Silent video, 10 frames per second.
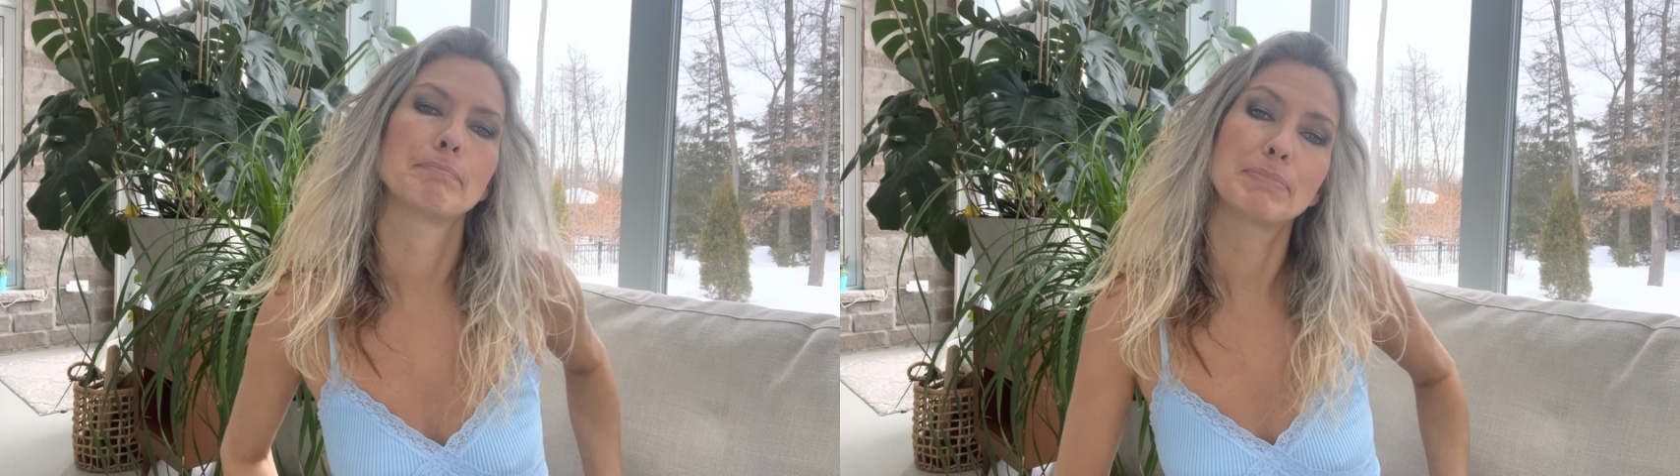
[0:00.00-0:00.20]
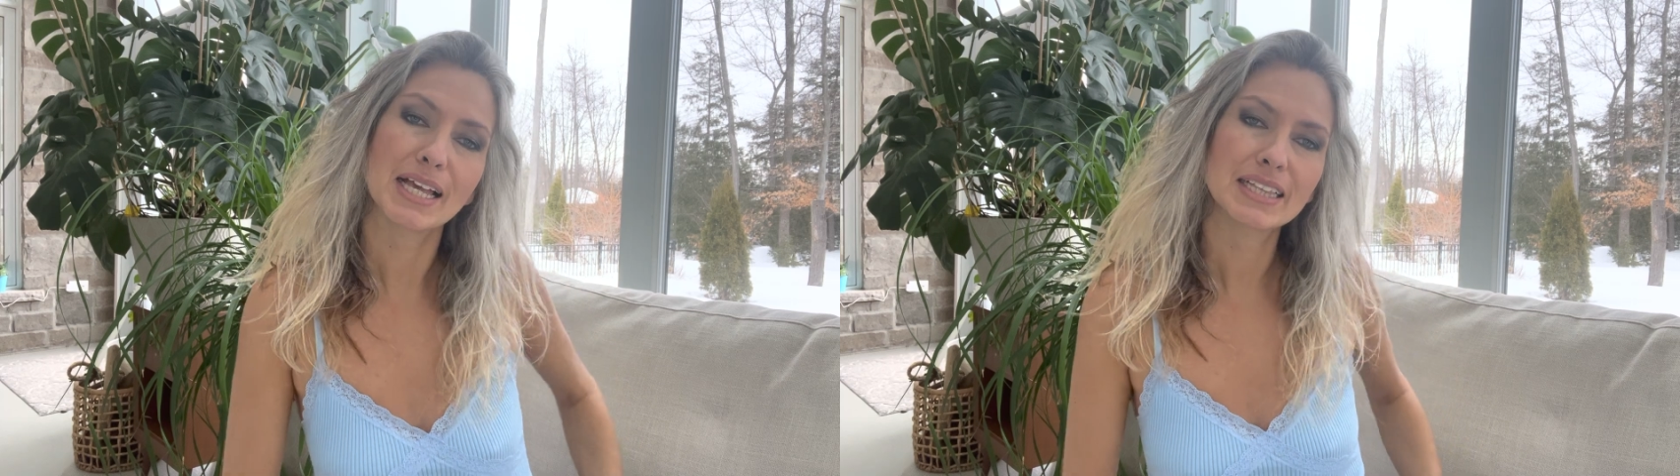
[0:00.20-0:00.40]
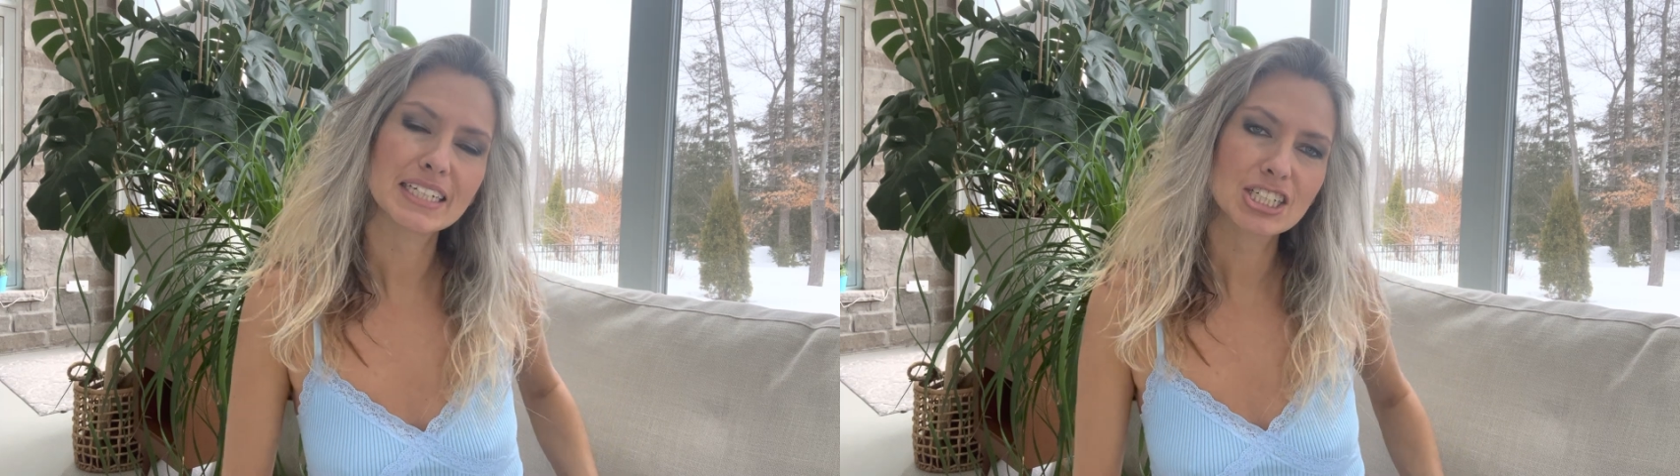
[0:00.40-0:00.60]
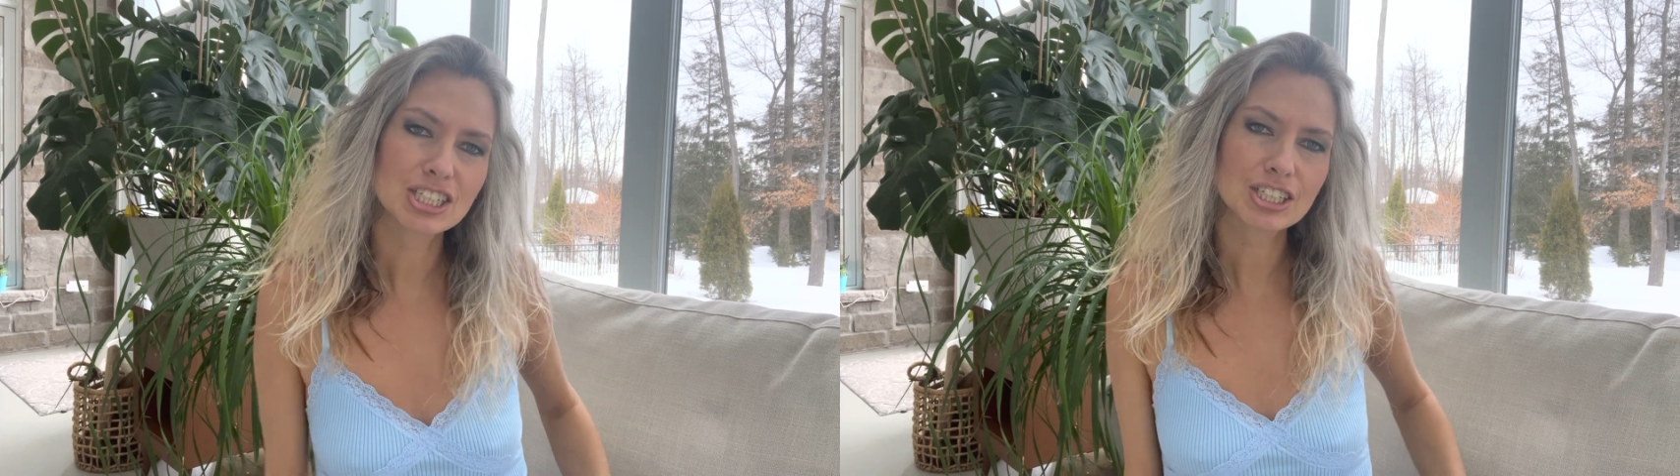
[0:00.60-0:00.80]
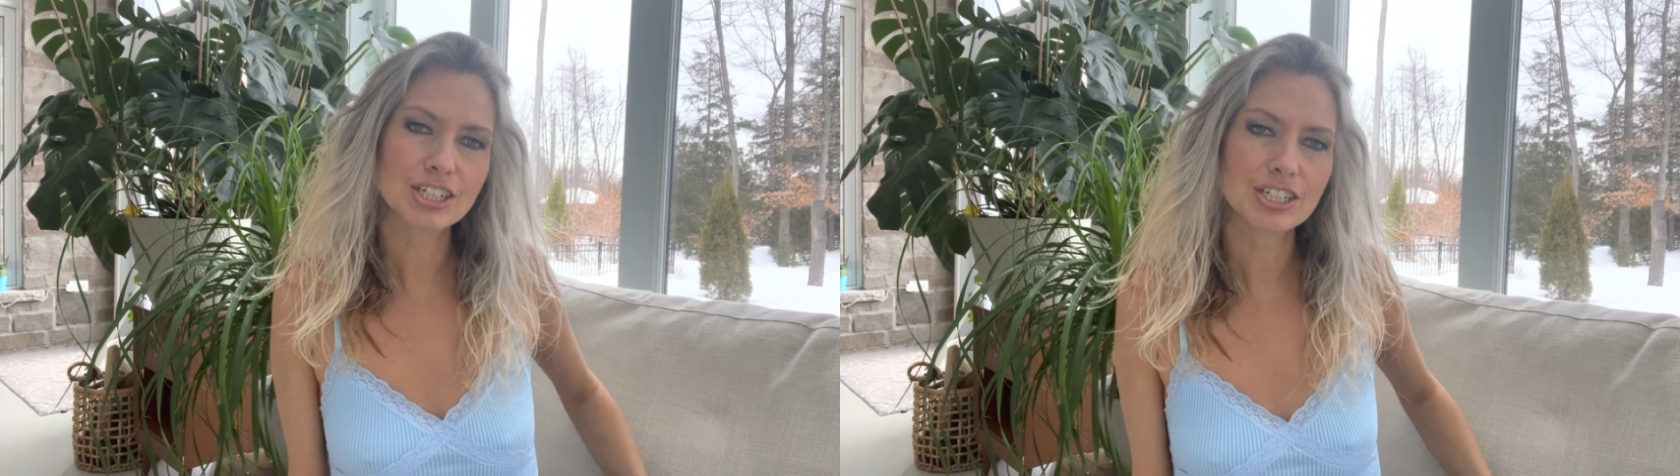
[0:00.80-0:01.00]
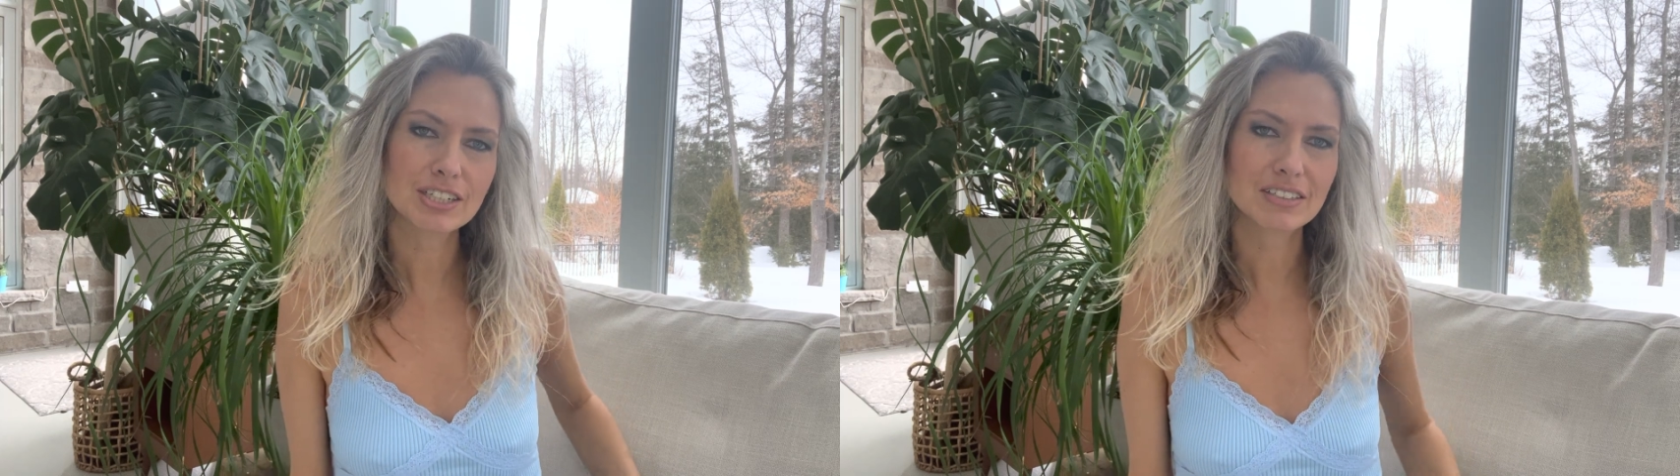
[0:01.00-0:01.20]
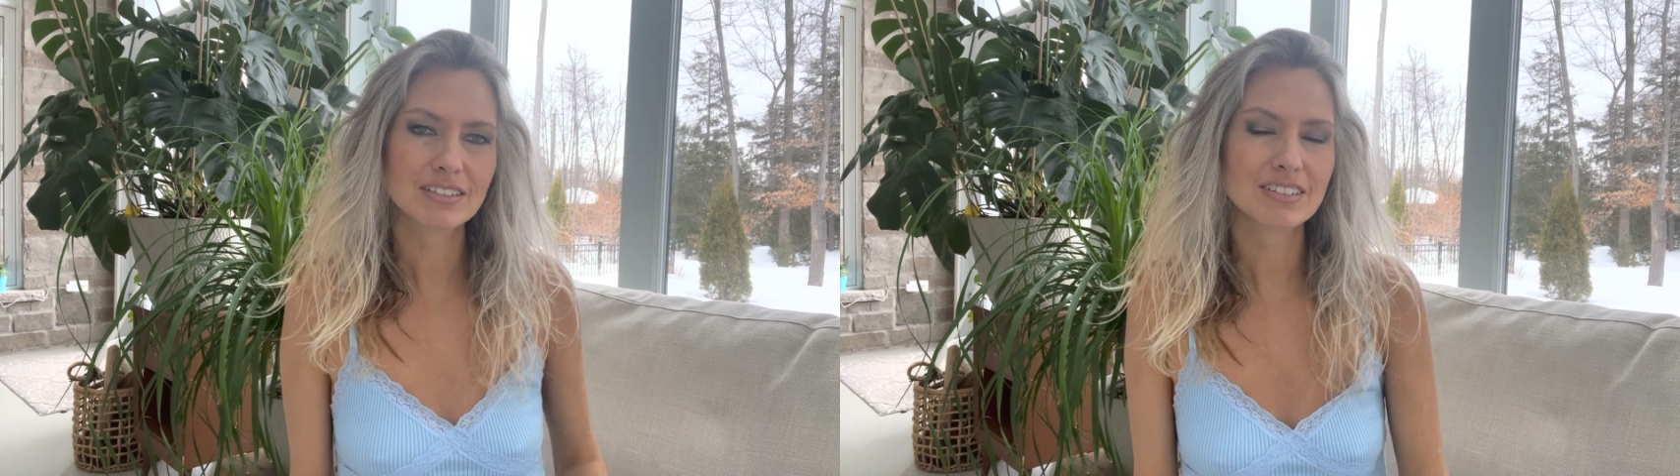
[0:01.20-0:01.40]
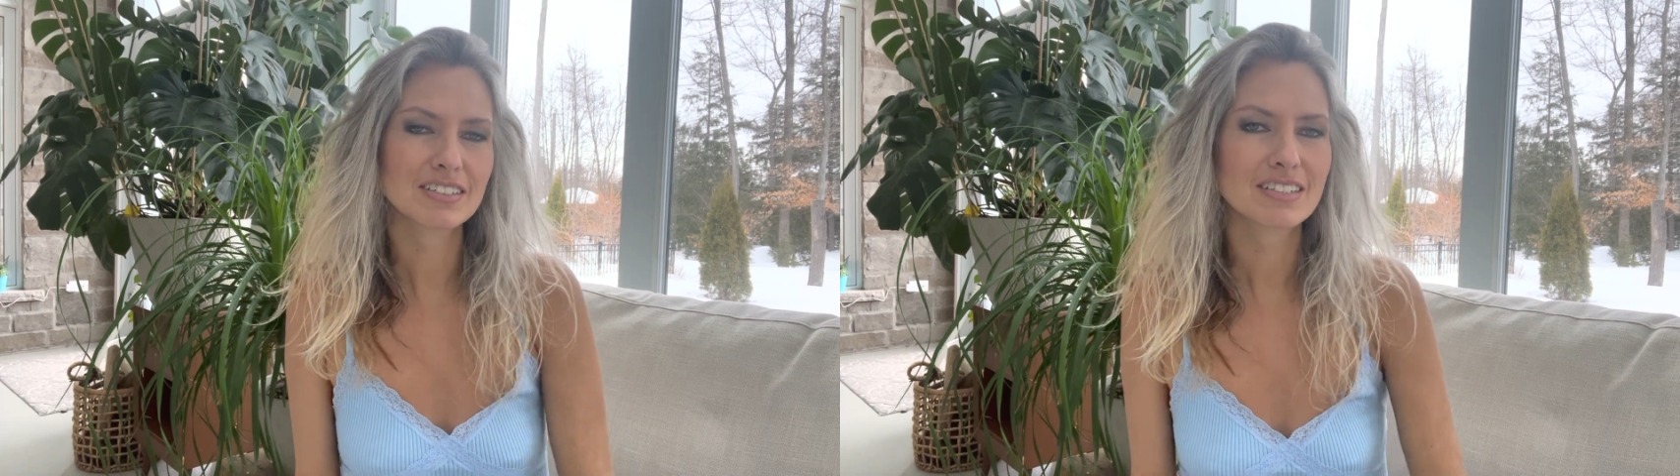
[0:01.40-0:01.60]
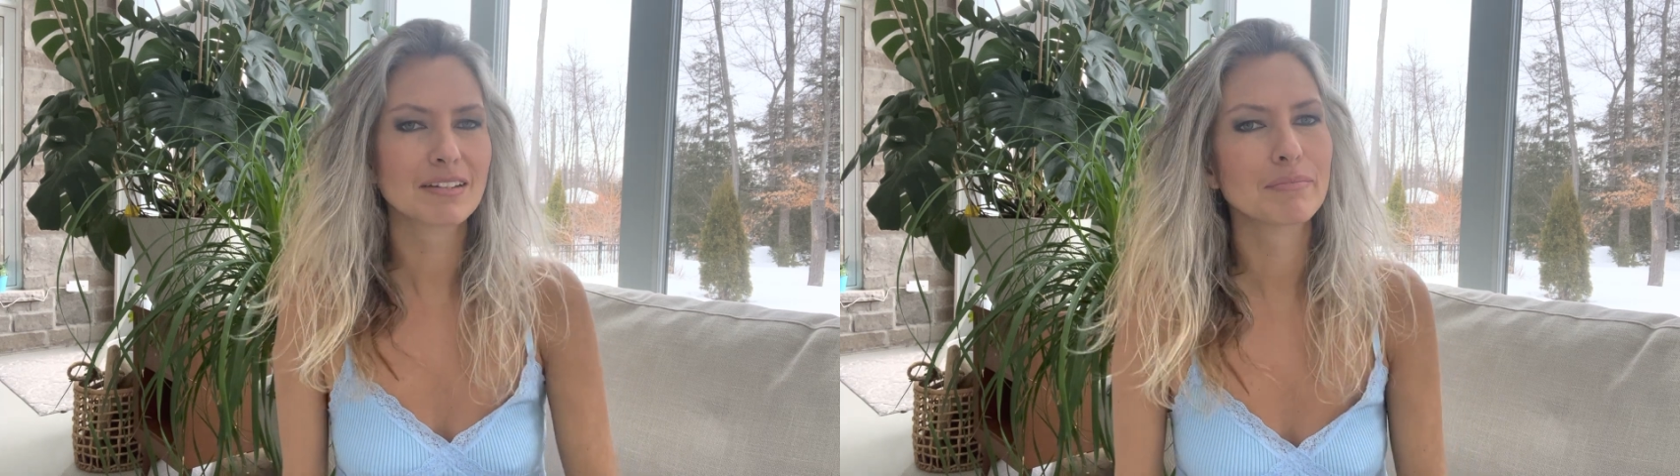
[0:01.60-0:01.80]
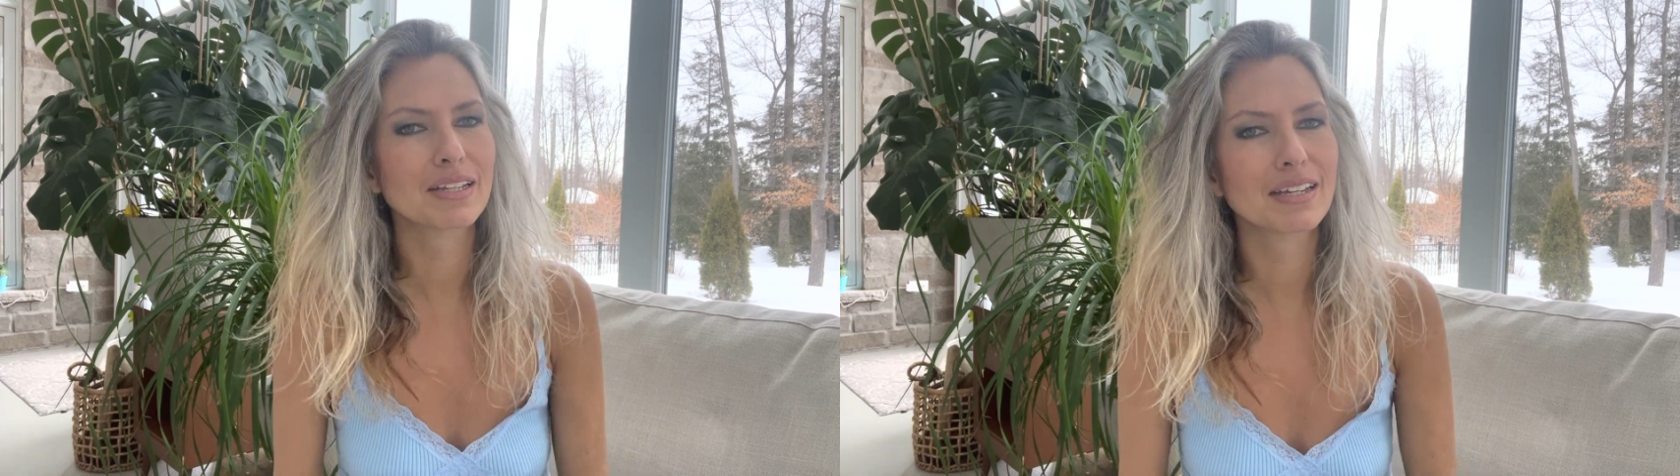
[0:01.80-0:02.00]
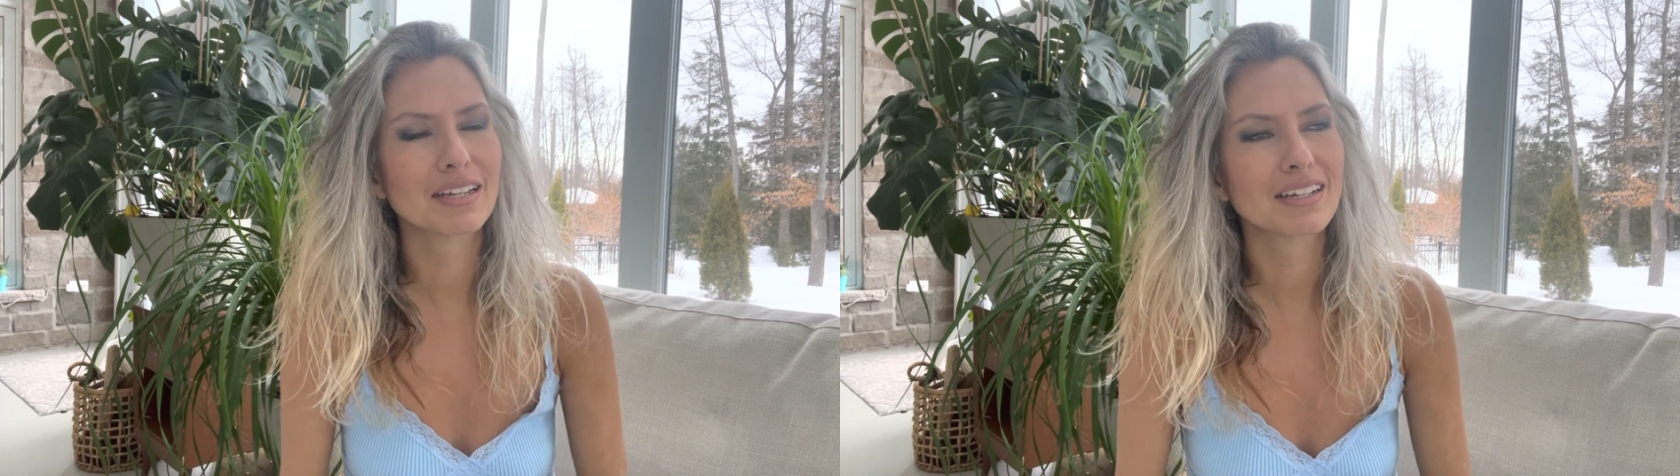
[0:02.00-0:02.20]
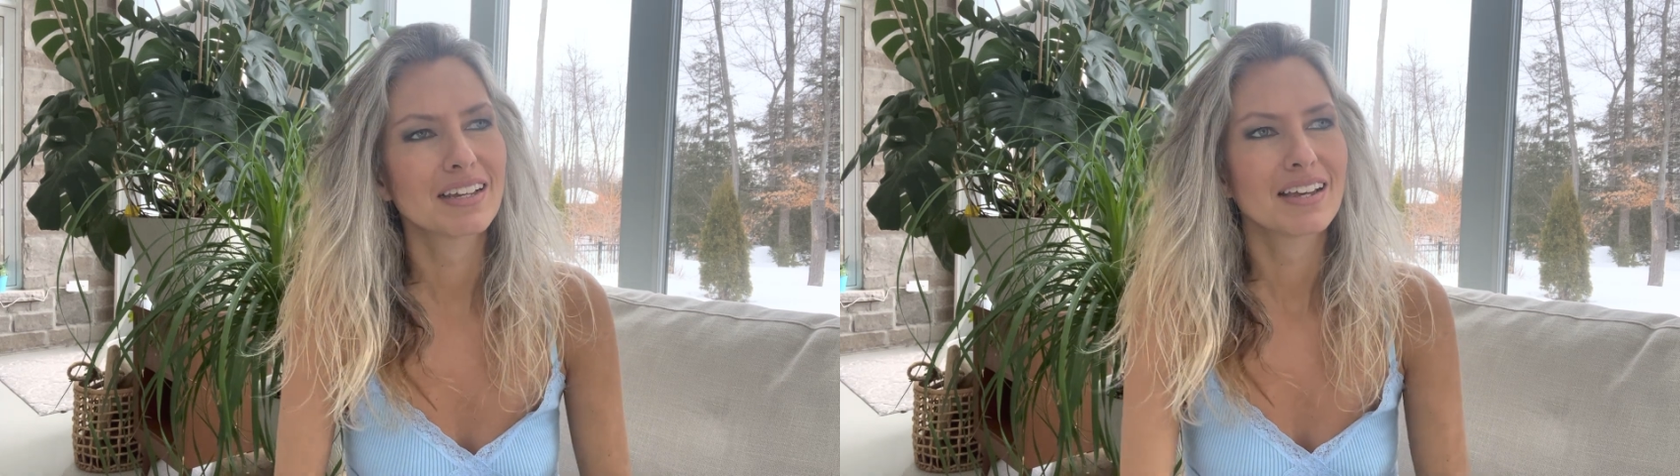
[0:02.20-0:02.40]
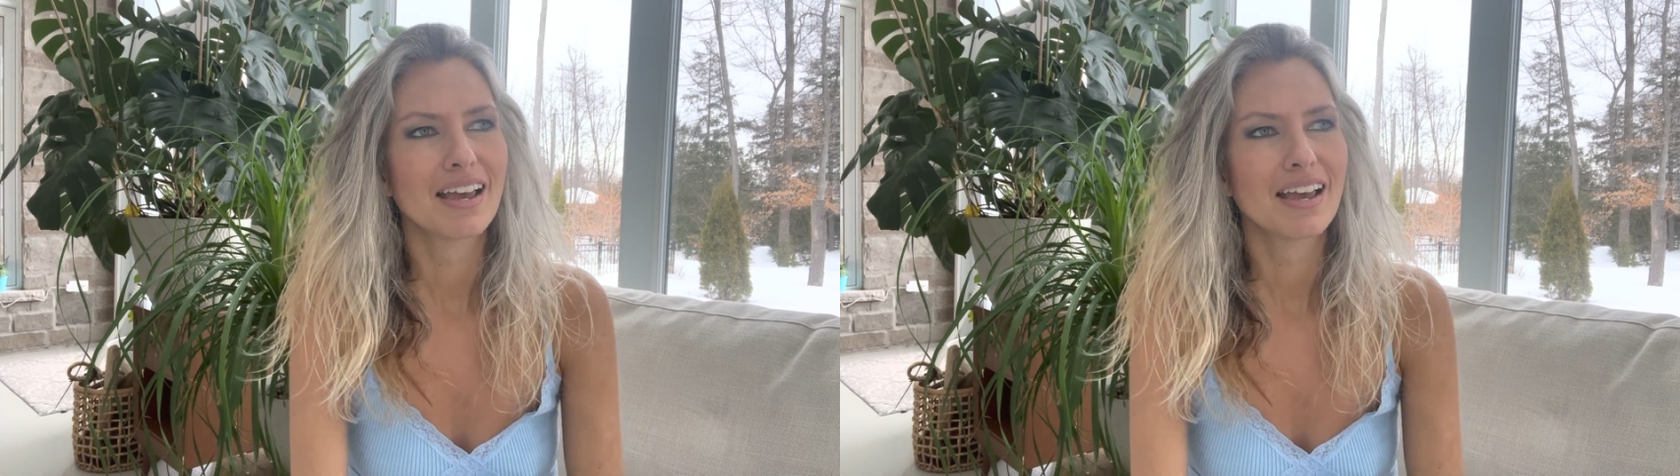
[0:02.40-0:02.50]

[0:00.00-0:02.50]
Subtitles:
belly shirt or something,